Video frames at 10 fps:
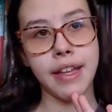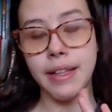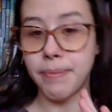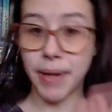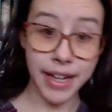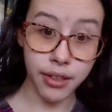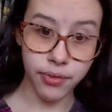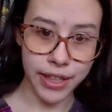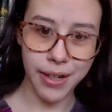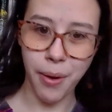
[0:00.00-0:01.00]
in my next
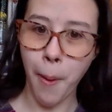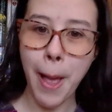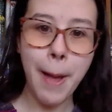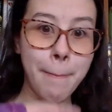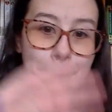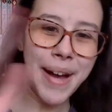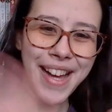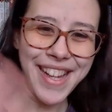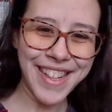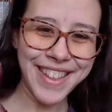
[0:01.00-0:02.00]
video.
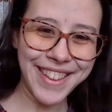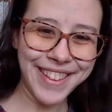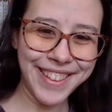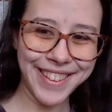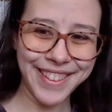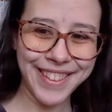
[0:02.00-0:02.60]
Bye!